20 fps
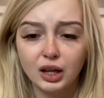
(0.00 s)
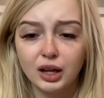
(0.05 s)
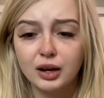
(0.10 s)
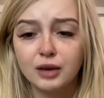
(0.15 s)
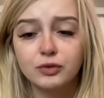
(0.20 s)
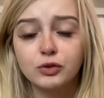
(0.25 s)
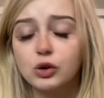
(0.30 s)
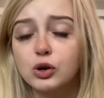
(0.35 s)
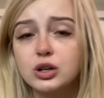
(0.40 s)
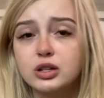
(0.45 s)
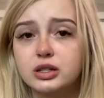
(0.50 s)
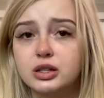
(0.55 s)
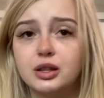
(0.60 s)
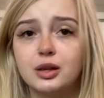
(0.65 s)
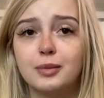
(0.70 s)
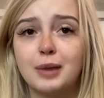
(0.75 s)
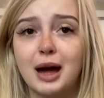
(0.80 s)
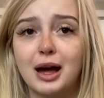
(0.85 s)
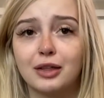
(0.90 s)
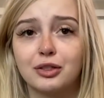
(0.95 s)
And of course in
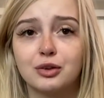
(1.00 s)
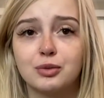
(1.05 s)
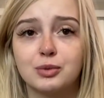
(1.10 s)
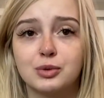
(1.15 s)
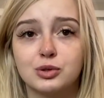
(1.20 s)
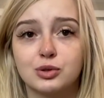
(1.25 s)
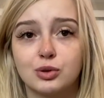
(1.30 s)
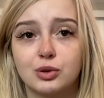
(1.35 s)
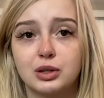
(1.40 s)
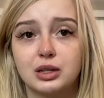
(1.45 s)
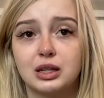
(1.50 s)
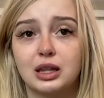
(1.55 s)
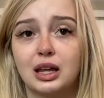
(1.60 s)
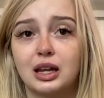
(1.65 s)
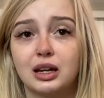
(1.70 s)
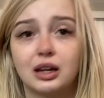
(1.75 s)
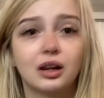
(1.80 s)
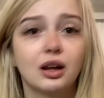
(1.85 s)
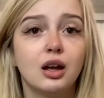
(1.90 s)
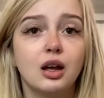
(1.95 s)
the bathroom there's only
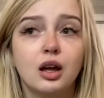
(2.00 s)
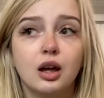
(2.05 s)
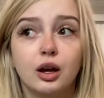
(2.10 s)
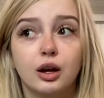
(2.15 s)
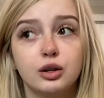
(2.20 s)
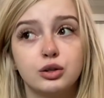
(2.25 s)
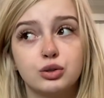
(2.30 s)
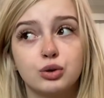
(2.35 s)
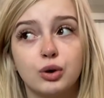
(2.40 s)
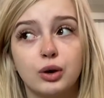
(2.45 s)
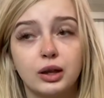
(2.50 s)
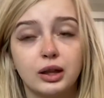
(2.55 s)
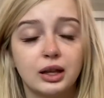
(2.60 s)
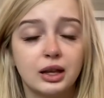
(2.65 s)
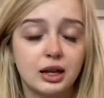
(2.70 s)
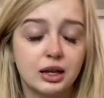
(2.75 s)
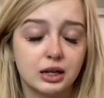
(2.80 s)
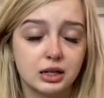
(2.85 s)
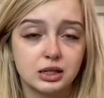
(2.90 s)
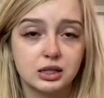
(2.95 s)
like a
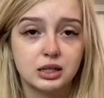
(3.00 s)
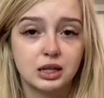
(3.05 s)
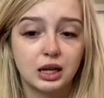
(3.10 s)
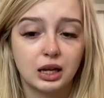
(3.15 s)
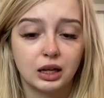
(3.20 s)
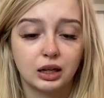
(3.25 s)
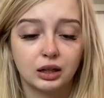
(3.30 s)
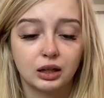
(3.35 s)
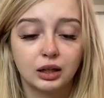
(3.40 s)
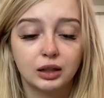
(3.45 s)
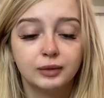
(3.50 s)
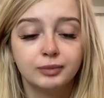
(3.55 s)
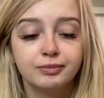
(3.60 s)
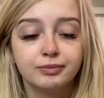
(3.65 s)
toilet and a sink.